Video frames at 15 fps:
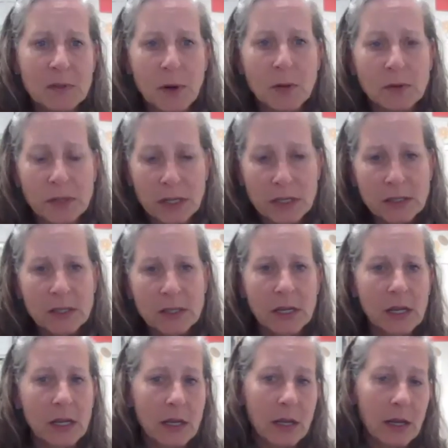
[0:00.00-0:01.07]
bone
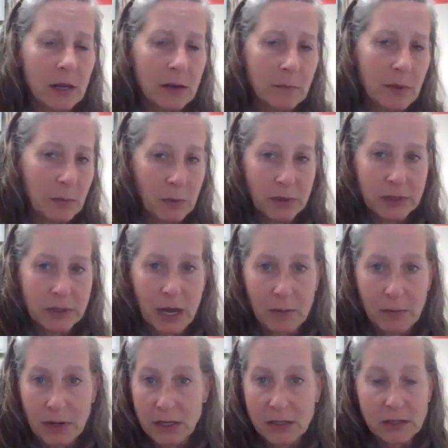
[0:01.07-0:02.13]
density in people with
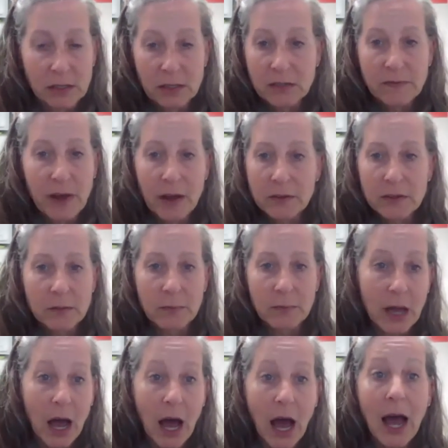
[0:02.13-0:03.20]
diabetes is found to be
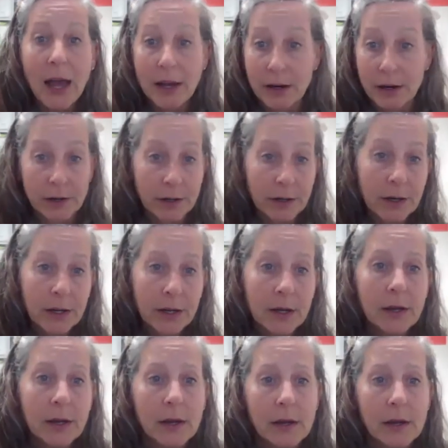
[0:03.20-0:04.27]
higher
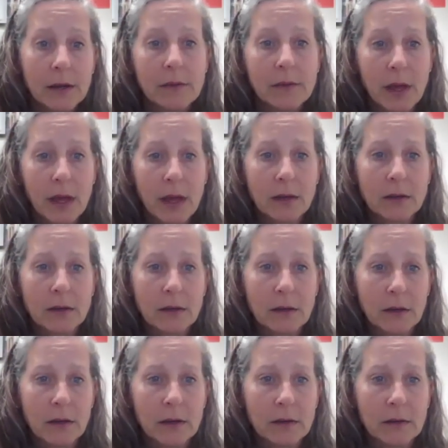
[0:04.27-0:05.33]
than
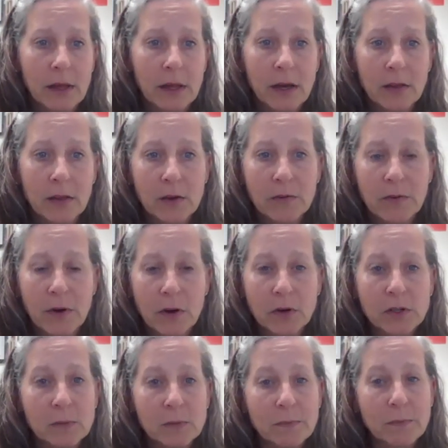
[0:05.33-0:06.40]
other
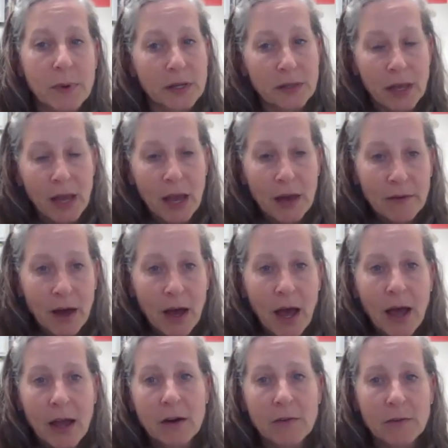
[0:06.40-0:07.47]
folks, but they have a
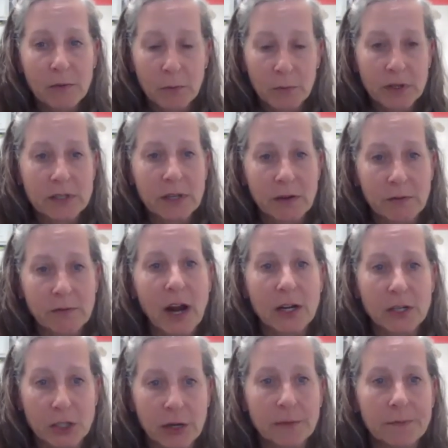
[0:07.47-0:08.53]
higher risk of
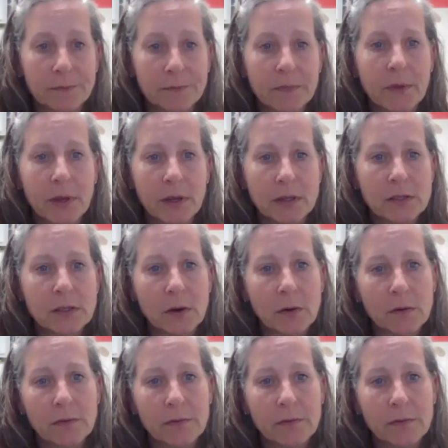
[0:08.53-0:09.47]
fracture. And so if